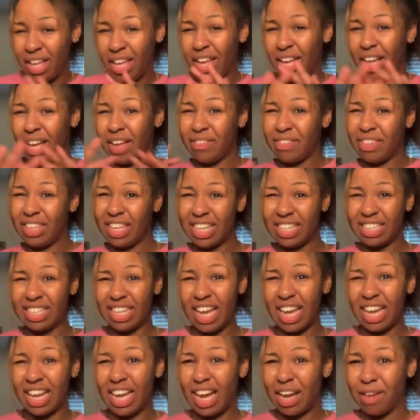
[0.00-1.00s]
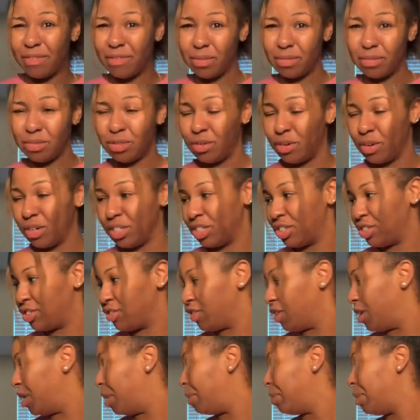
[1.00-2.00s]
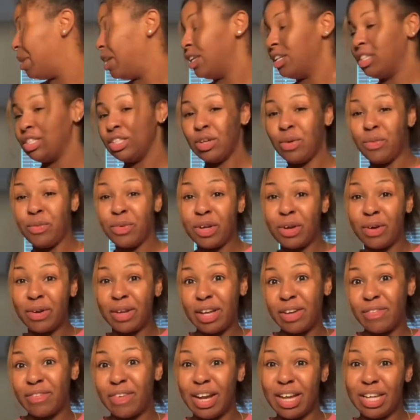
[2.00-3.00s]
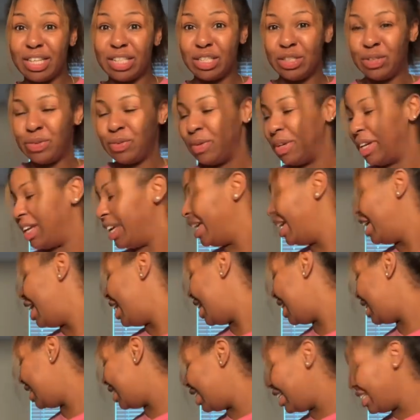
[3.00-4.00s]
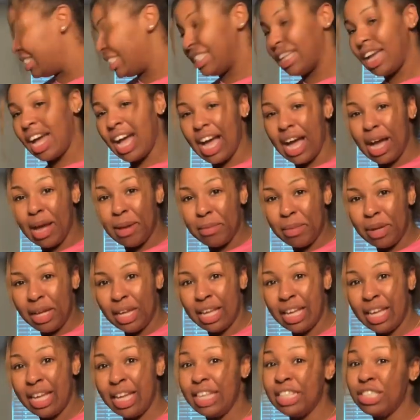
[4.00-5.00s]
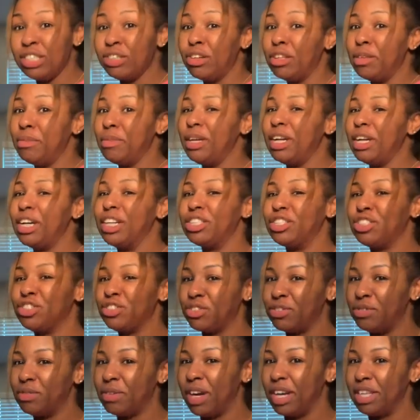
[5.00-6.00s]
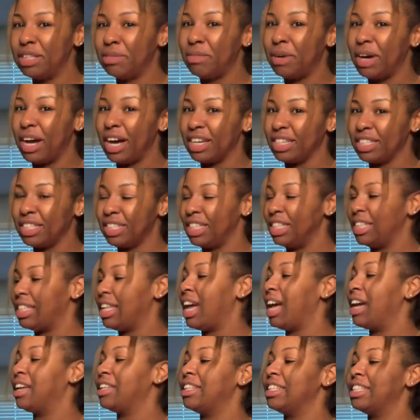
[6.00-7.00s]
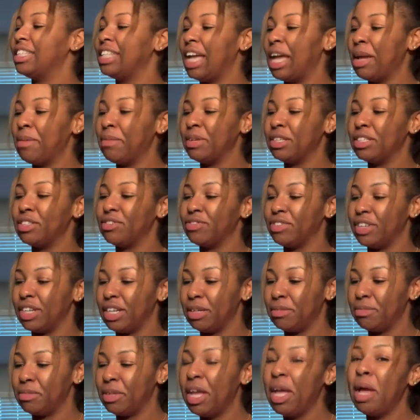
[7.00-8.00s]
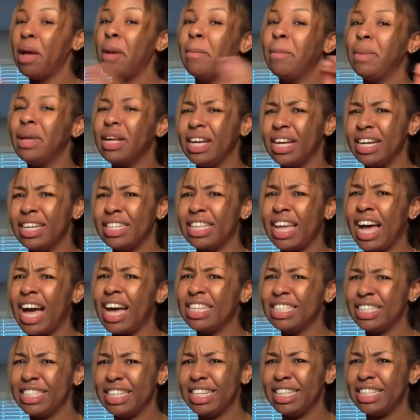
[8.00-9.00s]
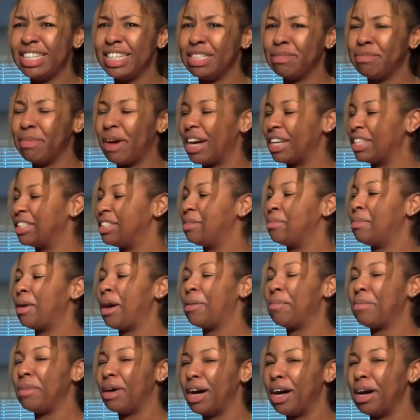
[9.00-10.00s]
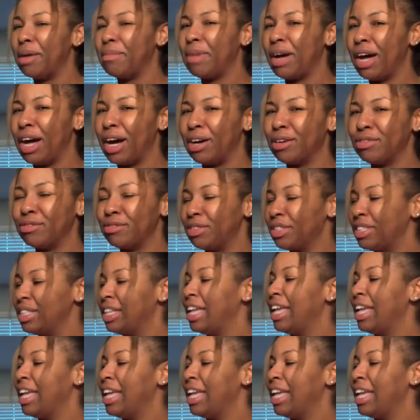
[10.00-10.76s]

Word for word: of things I got from Nordstrom. So we're going to get right into it. And this time, it's going to be a true unboxing. Now, the tape is ripped because I sent this box to my mom's house